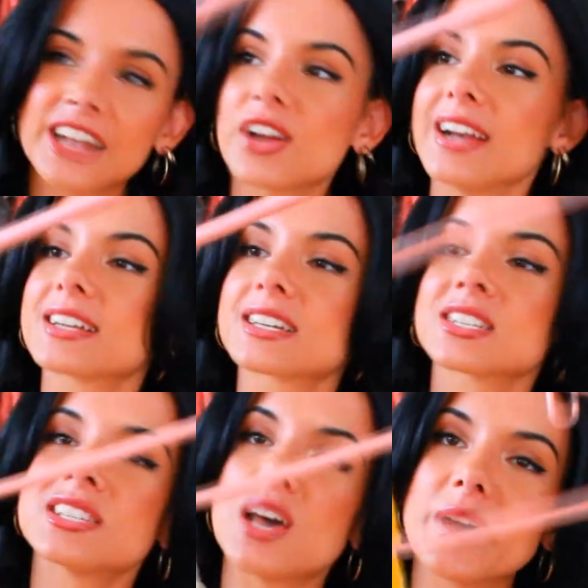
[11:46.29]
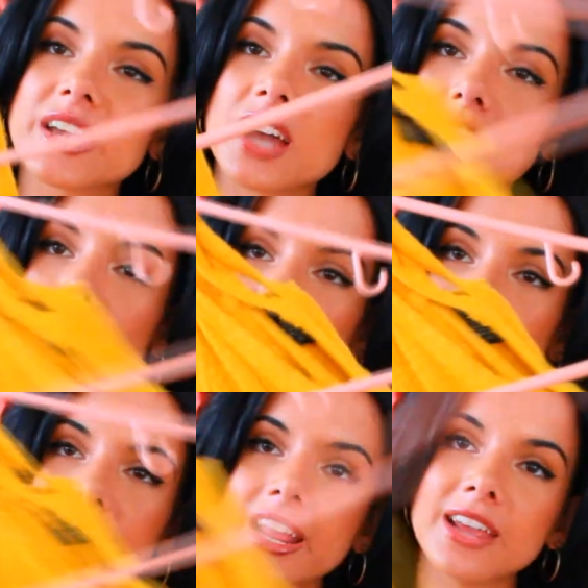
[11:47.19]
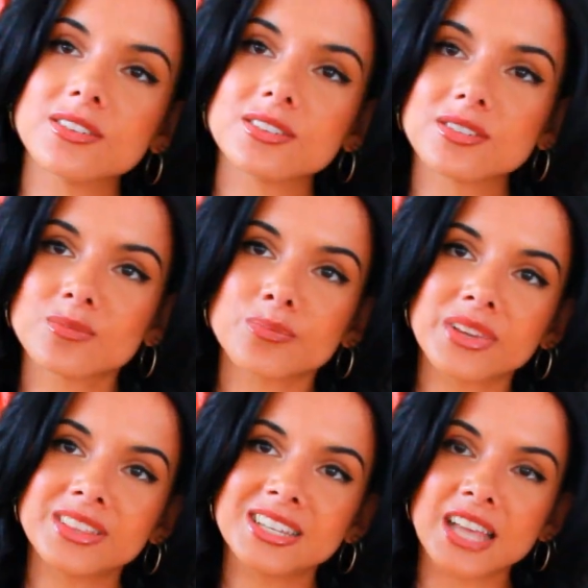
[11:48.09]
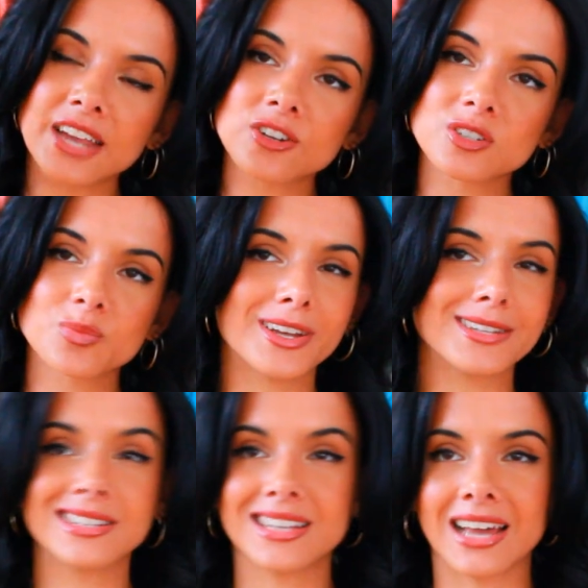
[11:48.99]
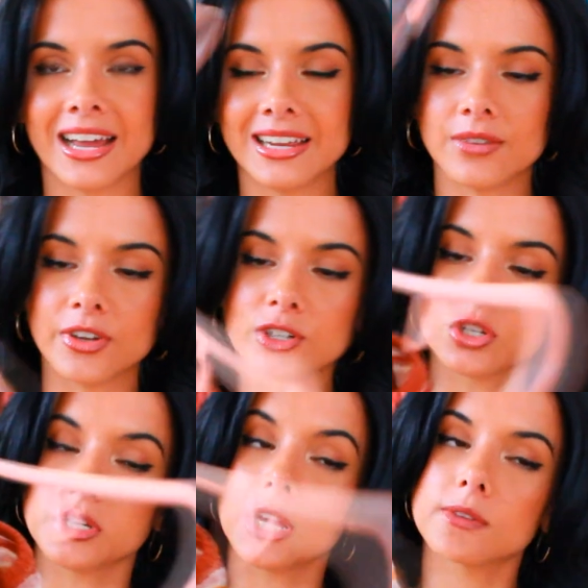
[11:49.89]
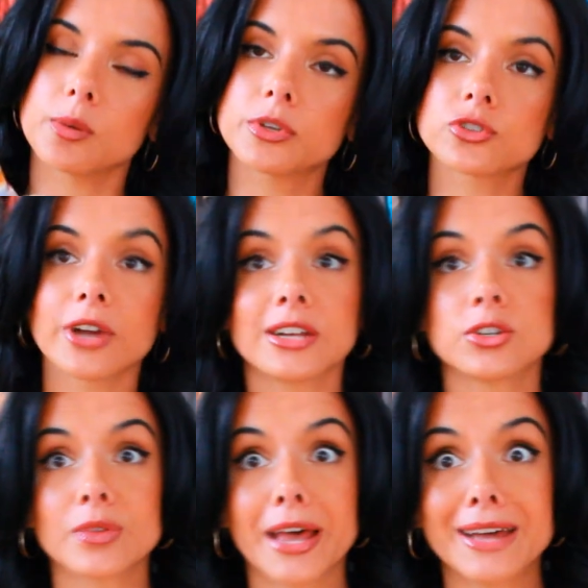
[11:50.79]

I tried to semi-color coordinate these hangers, but I eventually gave up on trying to do